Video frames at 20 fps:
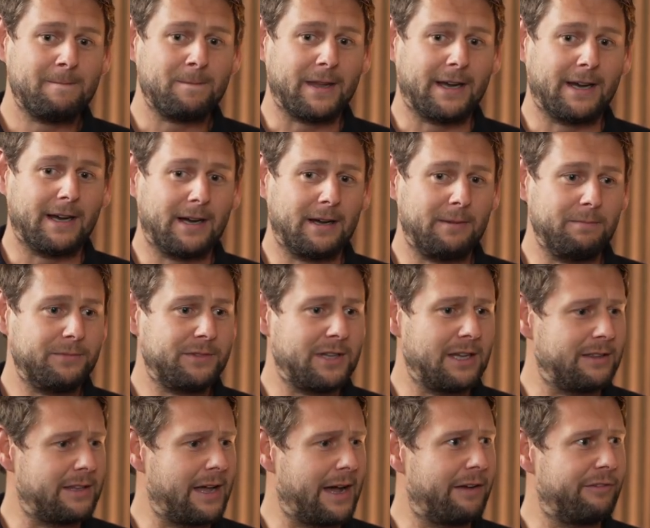
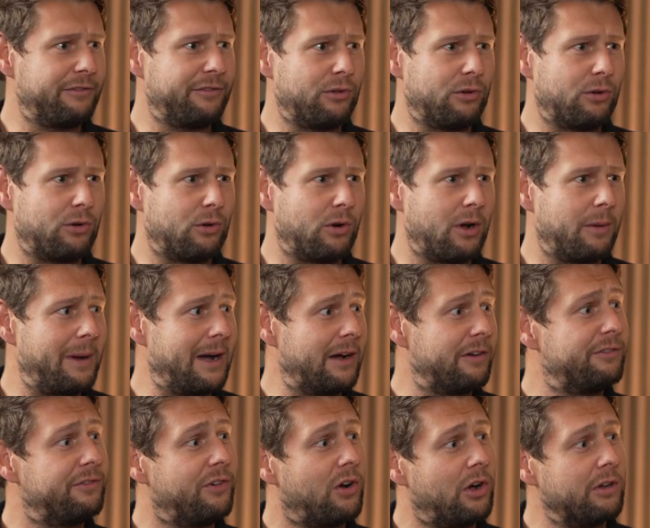Did that for about
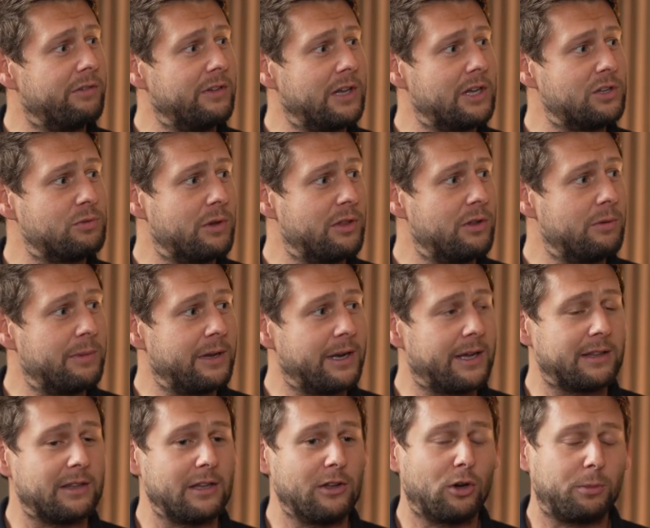5 years with them and
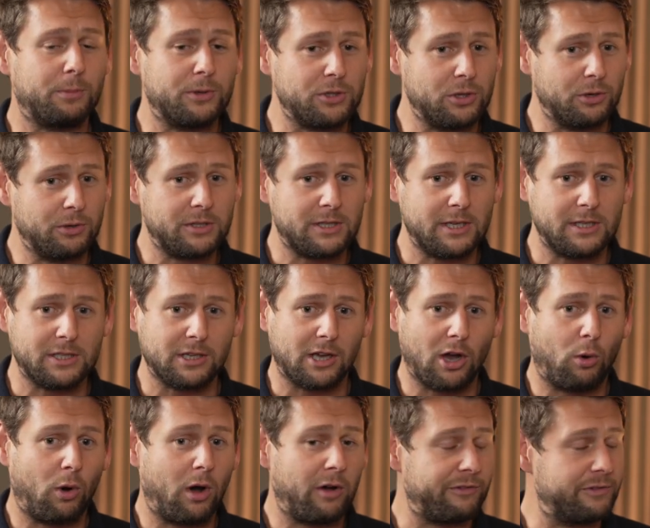had the opportunity to
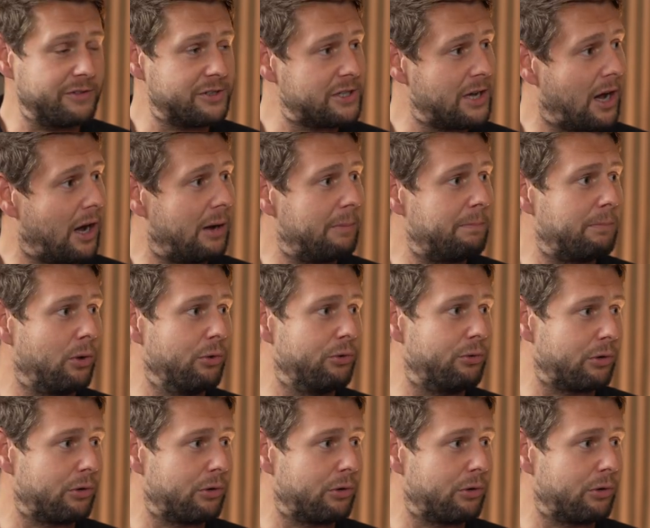go off and set up Bond